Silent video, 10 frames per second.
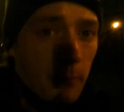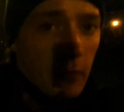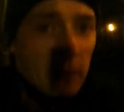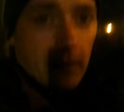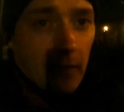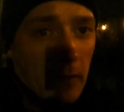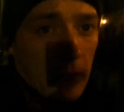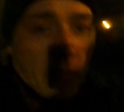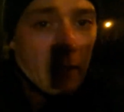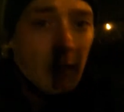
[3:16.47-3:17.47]
but
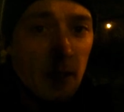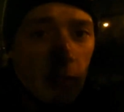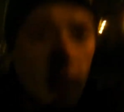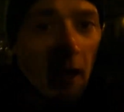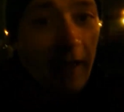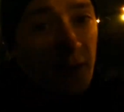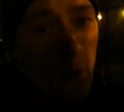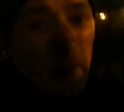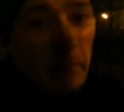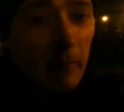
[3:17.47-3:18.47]
I
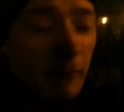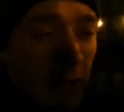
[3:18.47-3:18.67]
know I'm in